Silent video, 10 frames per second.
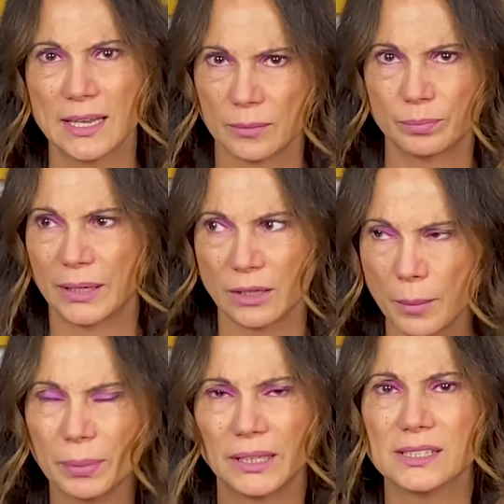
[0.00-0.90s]
at big
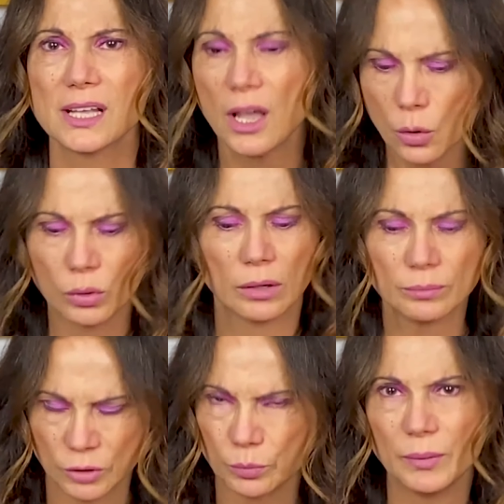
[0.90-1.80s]
companies where
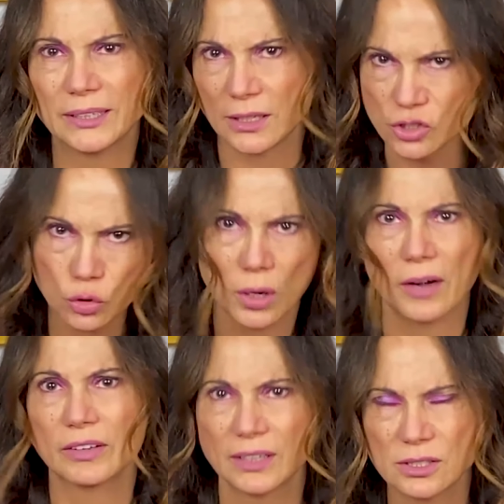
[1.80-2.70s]
you're making sure
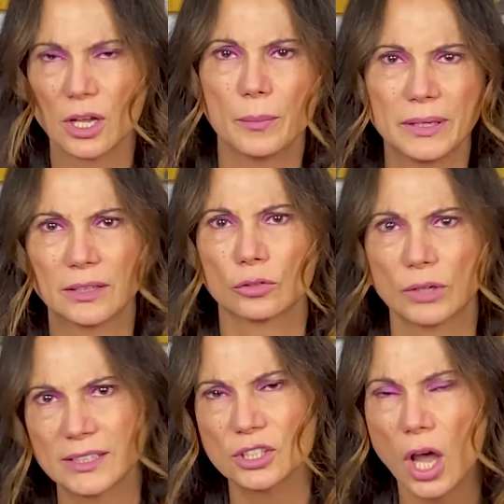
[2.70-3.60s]
everything's coming in the
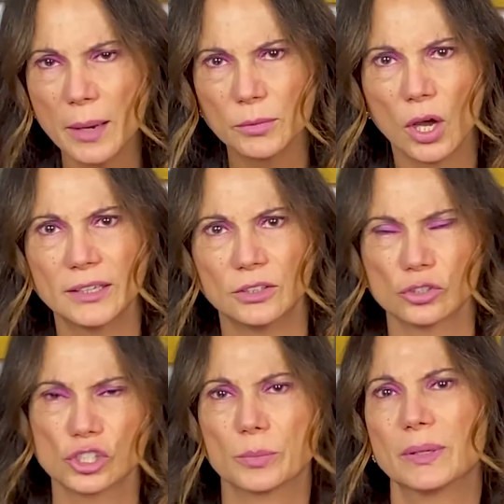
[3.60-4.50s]
right timeline and you're
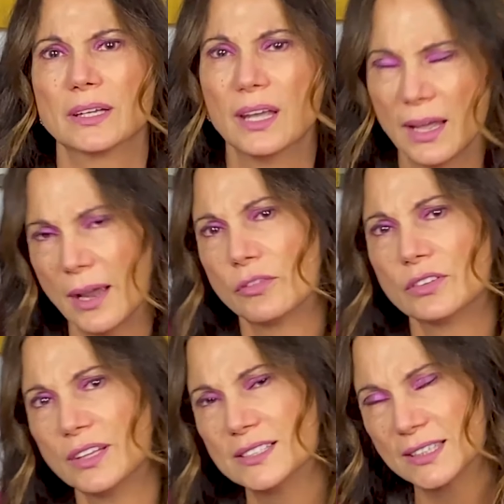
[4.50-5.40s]
shipping
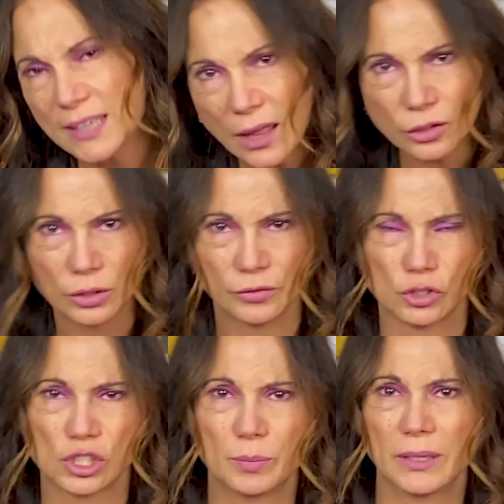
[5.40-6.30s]
everything together. If you're
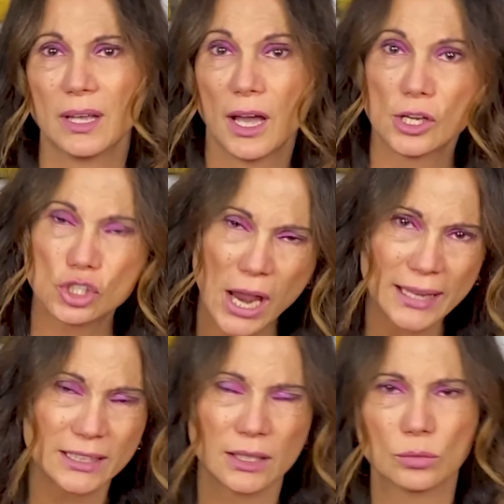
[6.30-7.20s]
shipping a
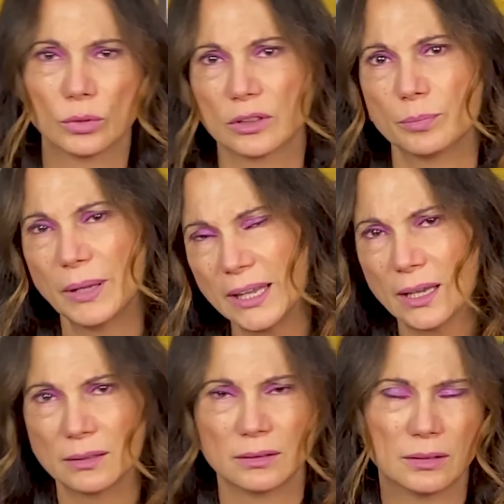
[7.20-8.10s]
jacket with a
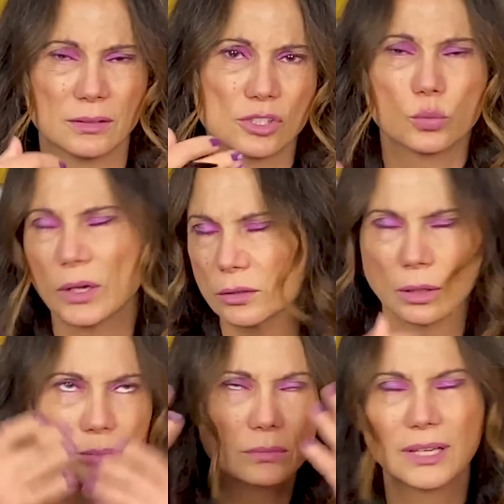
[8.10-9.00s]
pant and, and a sweater,
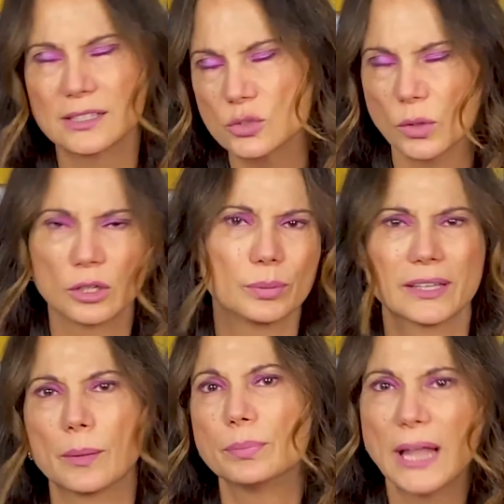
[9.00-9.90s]
not a sweater, but
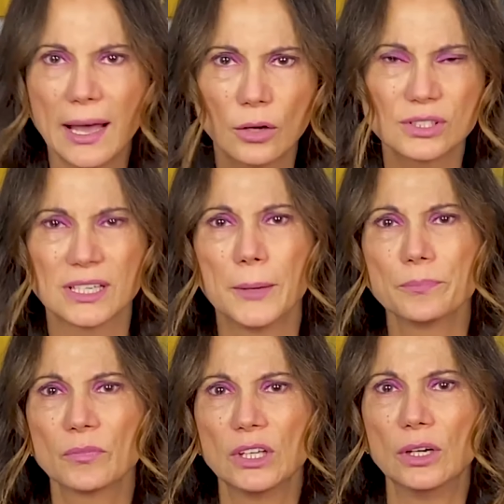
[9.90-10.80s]
like a blouse,
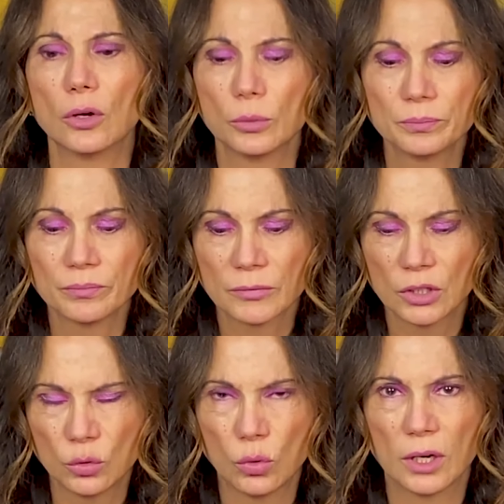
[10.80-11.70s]
you know,
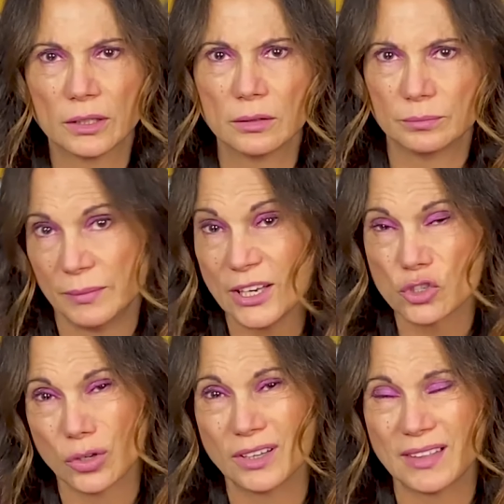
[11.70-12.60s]
you want to make
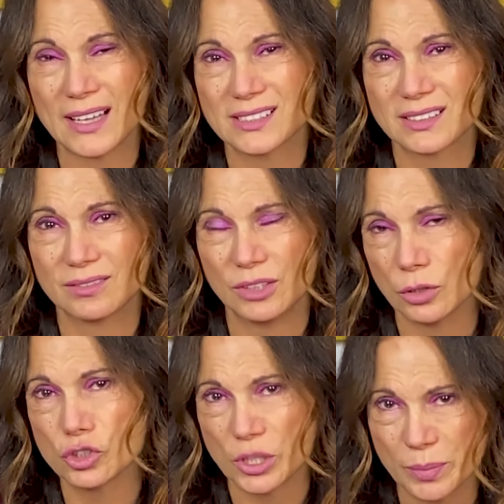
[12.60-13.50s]
sure that that's, you know,
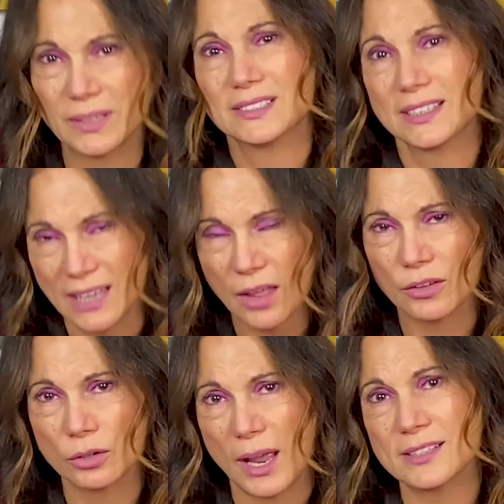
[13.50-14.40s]
shipping
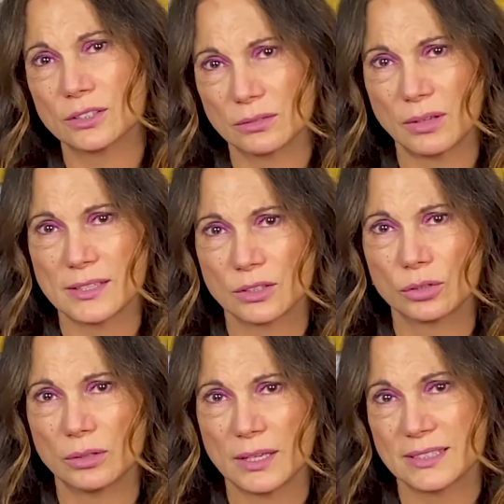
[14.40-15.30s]
together as a, as a,
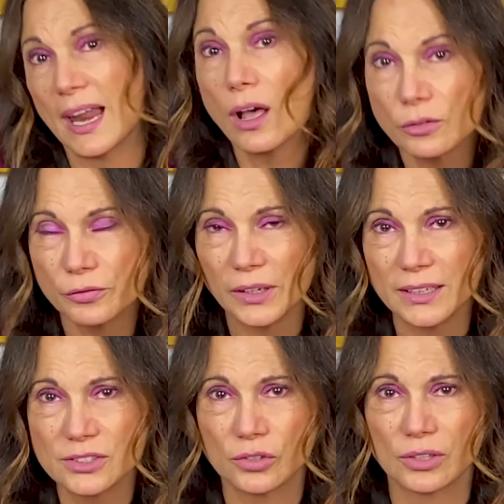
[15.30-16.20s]
as an
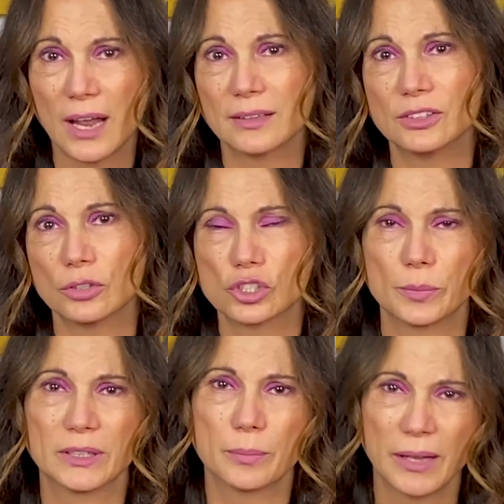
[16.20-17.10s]
outfit. So you're not, you know,
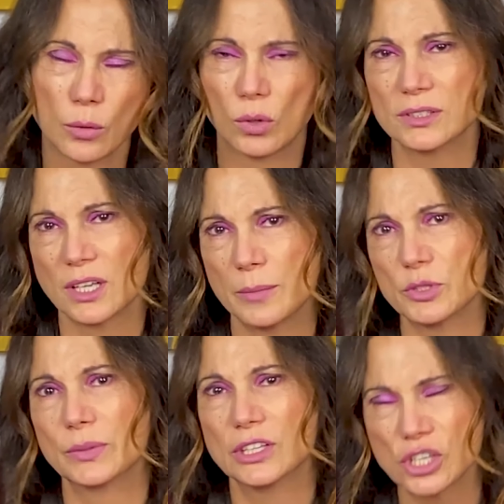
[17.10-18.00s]
shipping the pant one time,
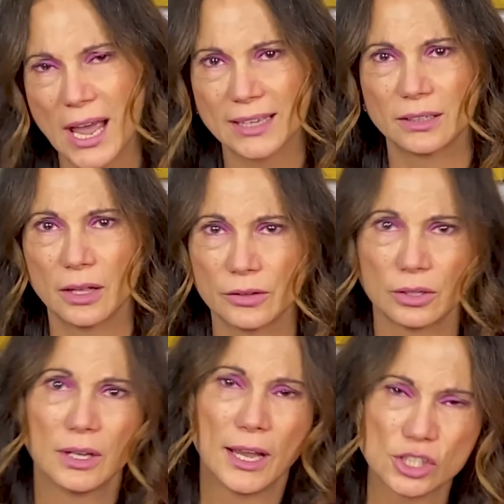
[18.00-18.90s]
shipping the jacket
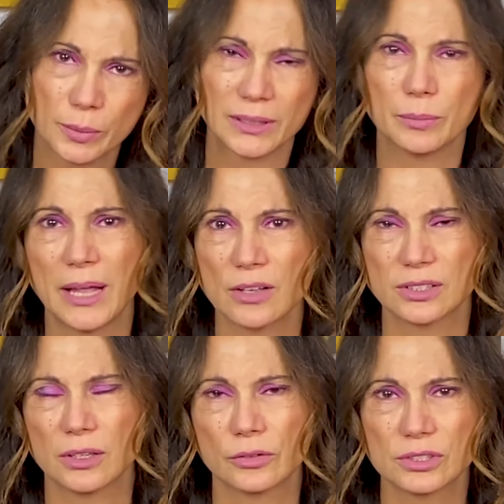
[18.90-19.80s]
another, and shipping the blouse
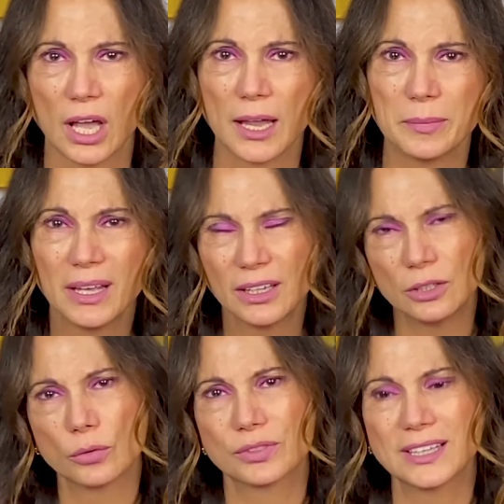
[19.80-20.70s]
another time. You
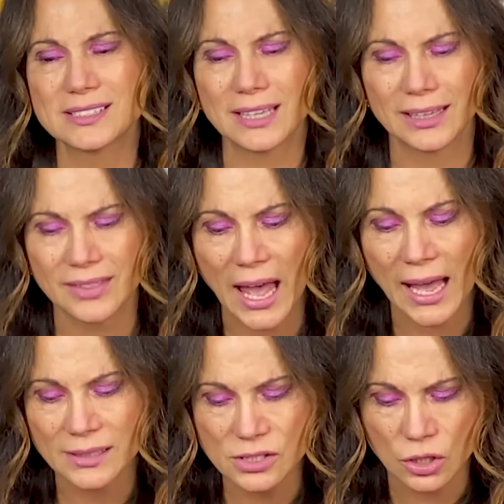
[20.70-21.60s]
know, things like
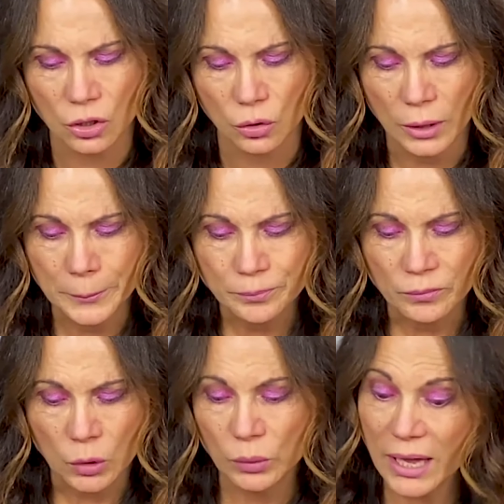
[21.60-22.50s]
that. So
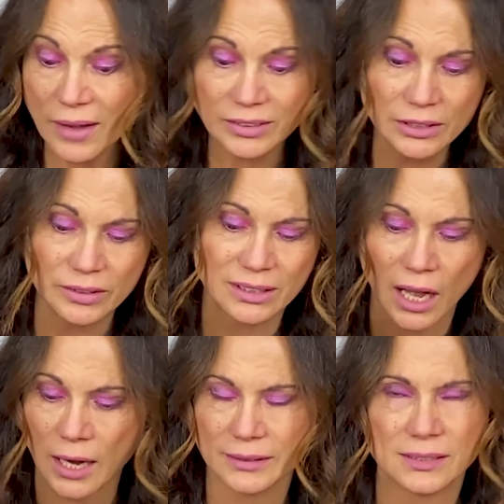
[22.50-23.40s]
we haven't even
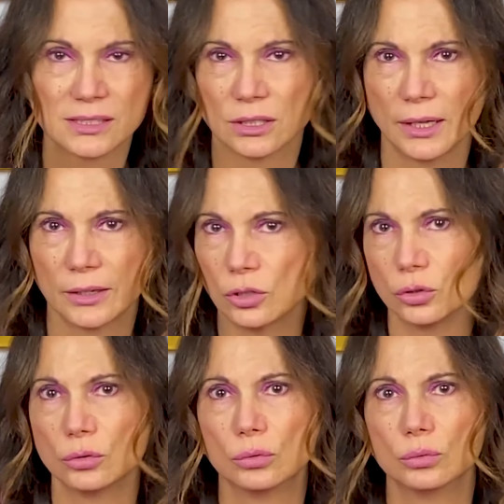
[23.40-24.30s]
gotten into like
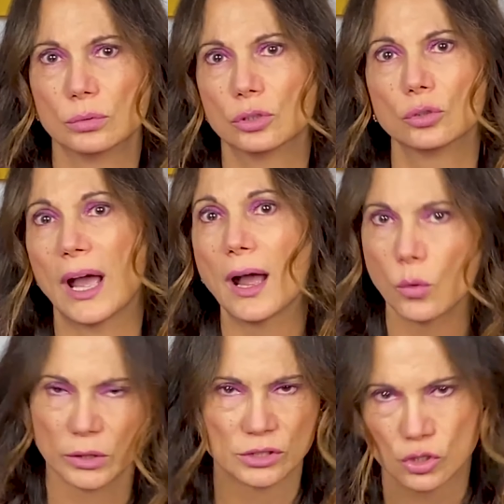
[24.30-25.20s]
who, who, how
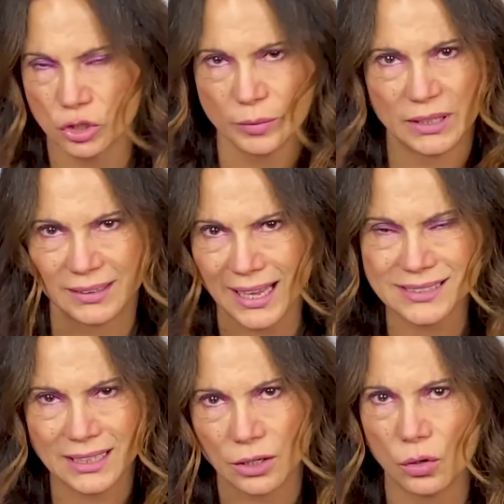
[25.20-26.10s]
we're distributing. That's
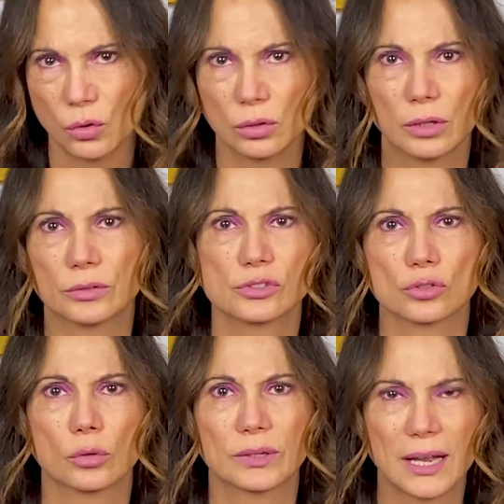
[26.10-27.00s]
like a whole other
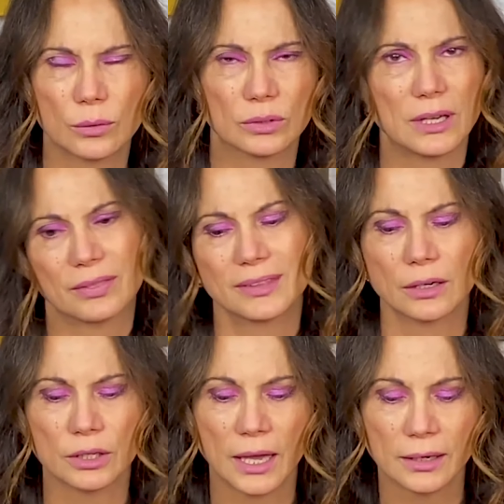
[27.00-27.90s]
story. We're not, we're not there
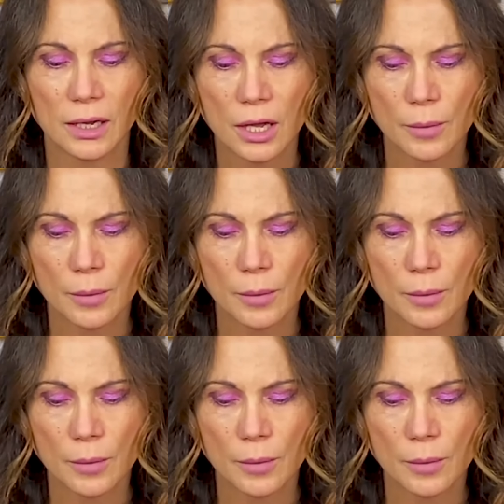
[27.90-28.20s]
yet.